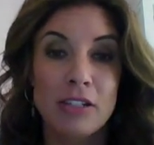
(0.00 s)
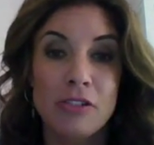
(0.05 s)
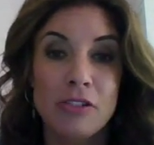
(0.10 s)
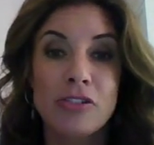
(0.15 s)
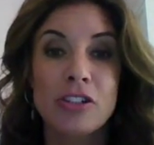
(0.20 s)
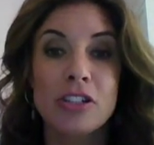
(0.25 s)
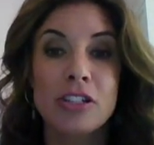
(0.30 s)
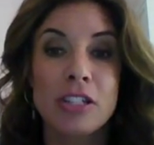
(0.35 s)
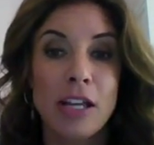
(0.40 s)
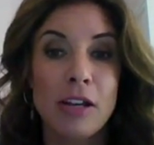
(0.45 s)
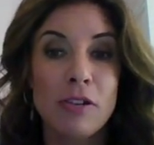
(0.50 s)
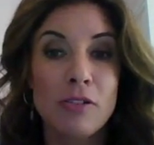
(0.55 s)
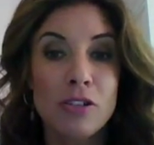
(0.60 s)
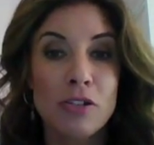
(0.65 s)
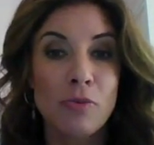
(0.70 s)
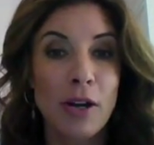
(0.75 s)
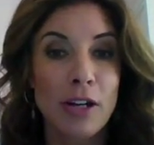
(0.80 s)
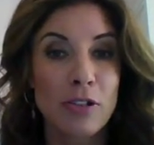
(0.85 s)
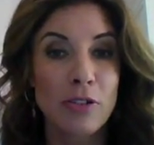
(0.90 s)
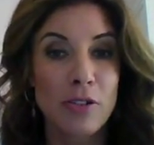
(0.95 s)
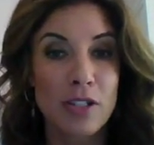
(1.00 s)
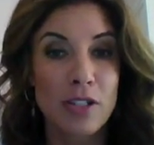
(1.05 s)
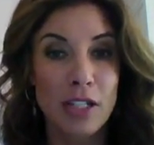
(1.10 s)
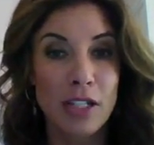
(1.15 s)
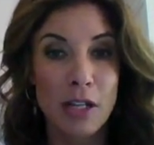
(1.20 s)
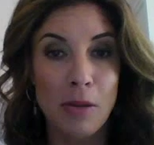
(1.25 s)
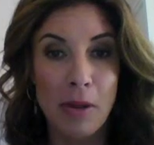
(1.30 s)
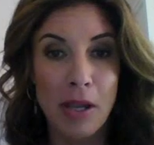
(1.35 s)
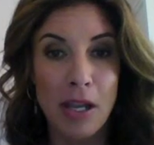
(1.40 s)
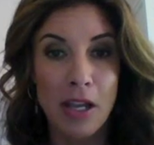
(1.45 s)
there's a sales director that's
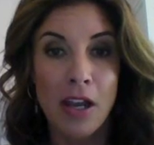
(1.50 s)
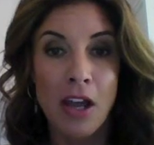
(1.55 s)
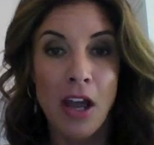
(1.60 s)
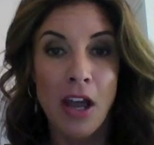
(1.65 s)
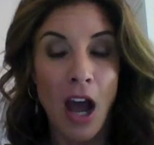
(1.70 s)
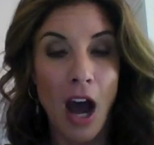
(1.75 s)
going to be